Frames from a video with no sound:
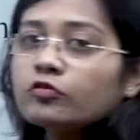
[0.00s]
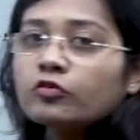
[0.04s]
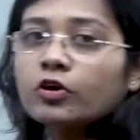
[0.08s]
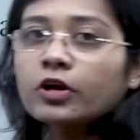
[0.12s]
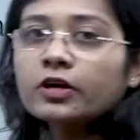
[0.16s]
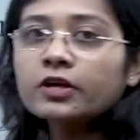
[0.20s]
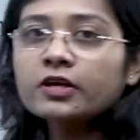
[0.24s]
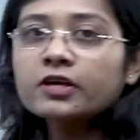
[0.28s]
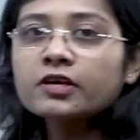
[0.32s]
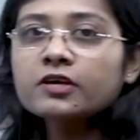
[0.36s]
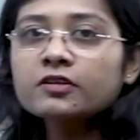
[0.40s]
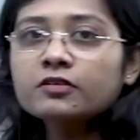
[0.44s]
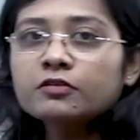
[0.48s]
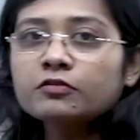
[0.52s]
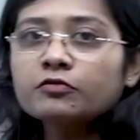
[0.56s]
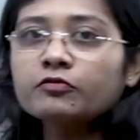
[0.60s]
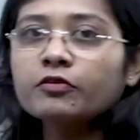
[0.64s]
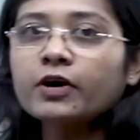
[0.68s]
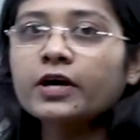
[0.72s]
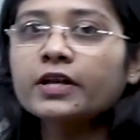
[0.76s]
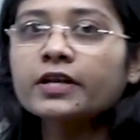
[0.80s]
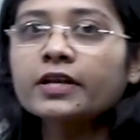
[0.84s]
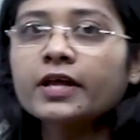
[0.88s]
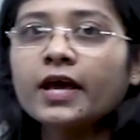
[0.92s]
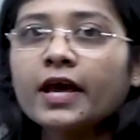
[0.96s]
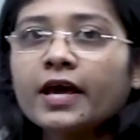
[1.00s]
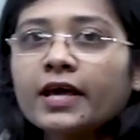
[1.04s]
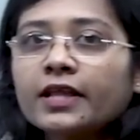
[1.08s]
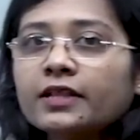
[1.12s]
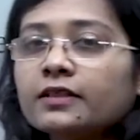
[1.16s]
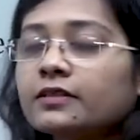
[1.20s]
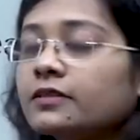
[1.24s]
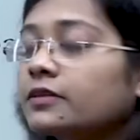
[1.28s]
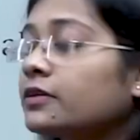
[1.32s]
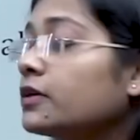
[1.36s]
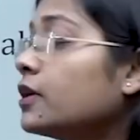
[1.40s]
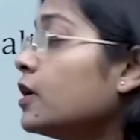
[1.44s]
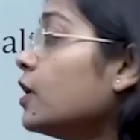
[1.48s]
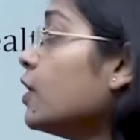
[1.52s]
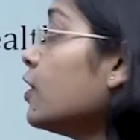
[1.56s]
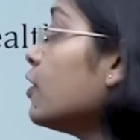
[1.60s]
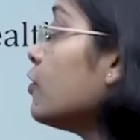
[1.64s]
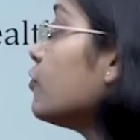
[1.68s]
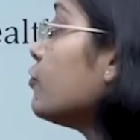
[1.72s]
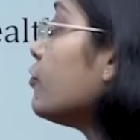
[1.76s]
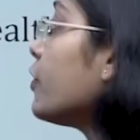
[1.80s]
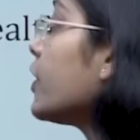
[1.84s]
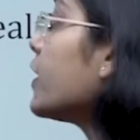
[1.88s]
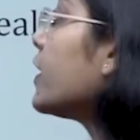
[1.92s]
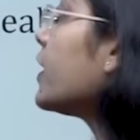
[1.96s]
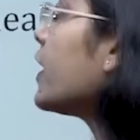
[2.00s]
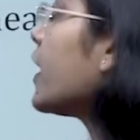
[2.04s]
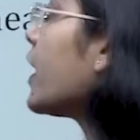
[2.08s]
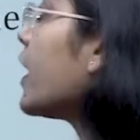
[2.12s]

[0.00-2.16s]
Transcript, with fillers: So what is One Health? One